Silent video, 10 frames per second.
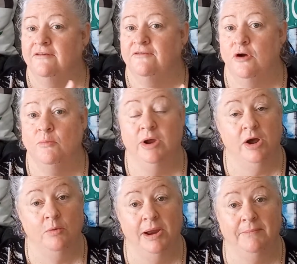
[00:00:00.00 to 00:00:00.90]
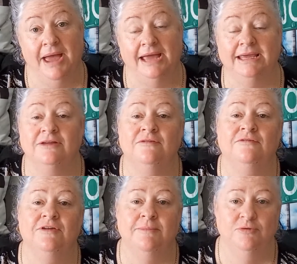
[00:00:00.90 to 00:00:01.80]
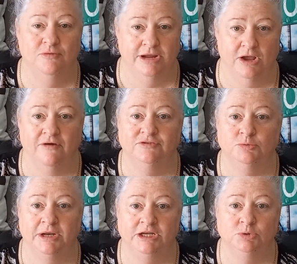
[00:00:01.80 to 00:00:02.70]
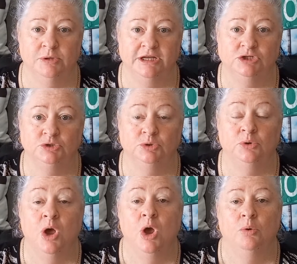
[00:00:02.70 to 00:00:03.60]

from when I went back in February of 2022,